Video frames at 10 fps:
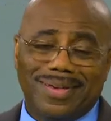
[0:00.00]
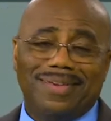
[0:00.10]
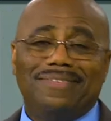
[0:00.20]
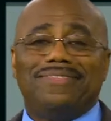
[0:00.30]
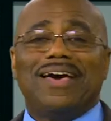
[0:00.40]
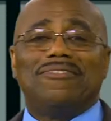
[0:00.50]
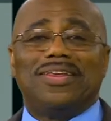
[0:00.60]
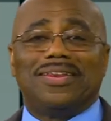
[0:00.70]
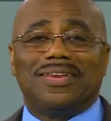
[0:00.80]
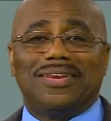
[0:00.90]

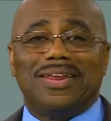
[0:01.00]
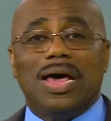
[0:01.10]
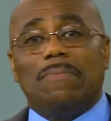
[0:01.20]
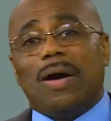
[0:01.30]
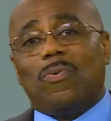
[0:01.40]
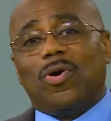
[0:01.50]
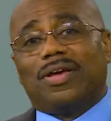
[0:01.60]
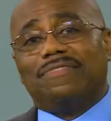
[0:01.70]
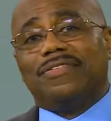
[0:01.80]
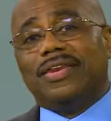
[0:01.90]
Seven, my work
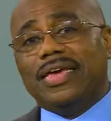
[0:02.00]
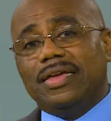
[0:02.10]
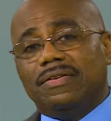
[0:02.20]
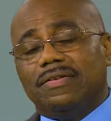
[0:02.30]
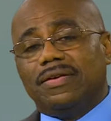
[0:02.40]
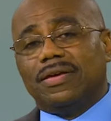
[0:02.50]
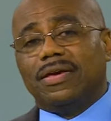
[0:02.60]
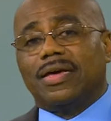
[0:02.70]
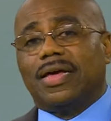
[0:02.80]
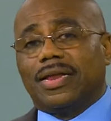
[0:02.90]
is neat,
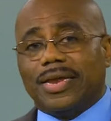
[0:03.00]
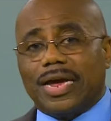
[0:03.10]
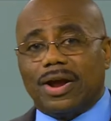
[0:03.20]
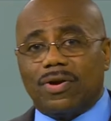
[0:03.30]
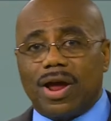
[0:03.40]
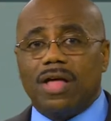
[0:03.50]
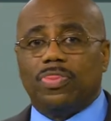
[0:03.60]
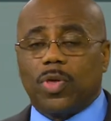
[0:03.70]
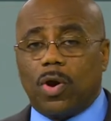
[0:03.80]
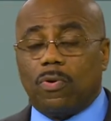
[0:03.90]
clear, and
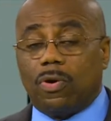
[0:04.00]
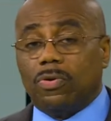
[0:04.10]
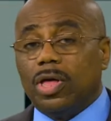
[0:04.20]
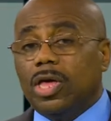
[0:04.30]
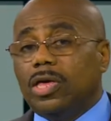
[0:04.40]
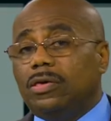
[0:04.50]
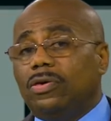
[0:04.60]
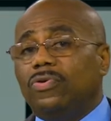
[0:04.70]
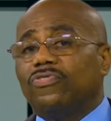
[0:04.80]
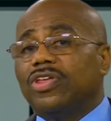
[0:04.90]
thorough,
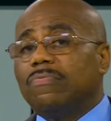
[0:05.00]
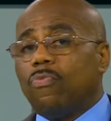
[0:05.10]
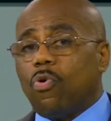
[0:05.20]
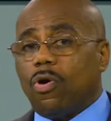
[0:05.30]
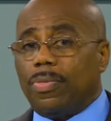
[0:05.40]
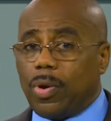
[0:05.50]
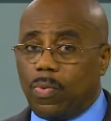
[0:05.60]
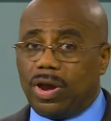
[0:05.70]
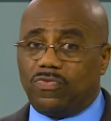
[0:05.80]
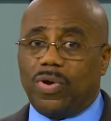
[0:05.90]
usually more than
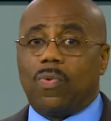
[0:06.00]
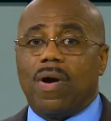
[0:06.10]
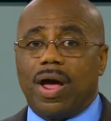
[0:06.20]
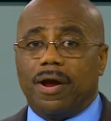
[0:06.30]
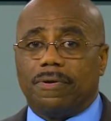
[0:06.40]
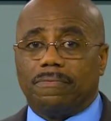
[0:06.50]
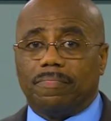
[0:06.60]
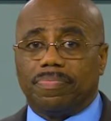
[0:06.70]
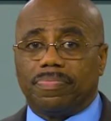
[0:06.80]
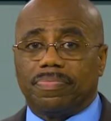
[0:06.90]
what is required.
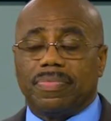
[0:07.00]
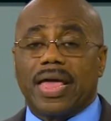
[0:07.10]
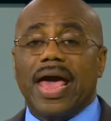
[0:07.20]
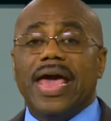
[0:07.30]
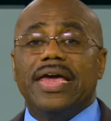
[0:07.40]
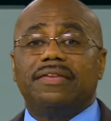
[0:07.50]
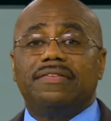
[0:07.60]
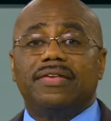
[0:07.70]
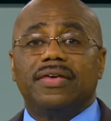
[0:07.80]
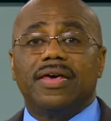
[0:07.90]
Eight,
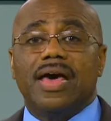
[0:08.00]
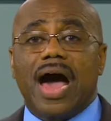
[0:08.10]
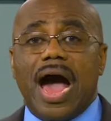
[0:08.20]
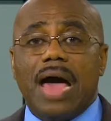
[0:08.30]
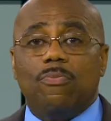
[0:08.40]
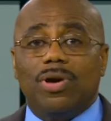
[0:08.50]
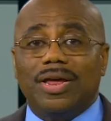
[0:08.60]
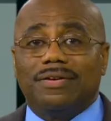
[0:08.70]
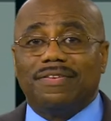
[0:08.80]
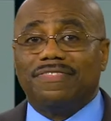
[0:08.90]
I'm
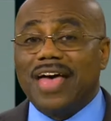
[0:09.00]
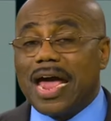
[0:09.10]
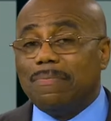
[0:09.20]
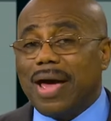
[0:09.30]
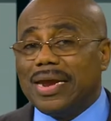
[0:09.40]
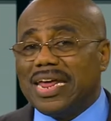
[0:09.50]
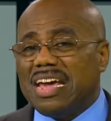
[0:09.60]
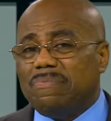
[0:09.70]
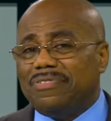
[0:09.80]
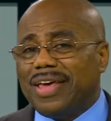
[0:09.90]
willing to sign my
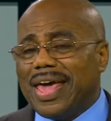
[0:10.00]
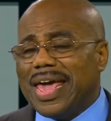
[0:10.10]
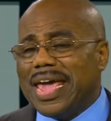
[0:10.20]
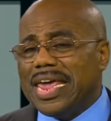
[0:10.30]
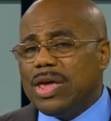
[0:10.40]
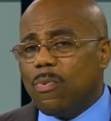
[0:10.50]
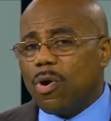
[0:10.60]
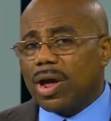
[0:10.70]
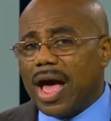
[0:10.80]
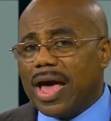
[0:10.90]
name to any
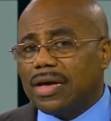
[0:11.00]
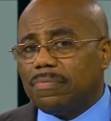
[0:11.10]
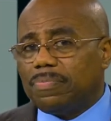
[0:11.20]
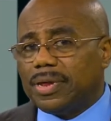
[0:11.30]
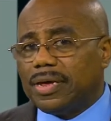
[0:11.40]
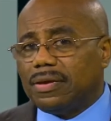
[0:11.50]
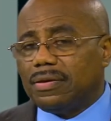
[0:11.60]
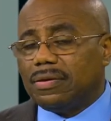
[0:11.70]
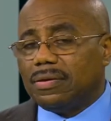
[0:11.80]
work I complete.